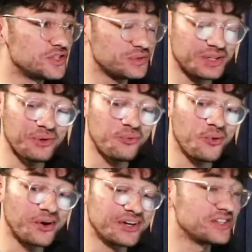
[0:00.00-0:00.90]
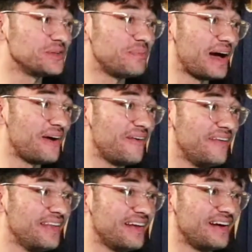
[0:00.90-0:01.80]
They warned us about
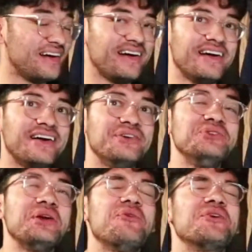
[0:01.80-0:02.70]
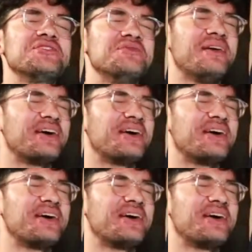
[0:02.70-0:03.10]
who they warned us about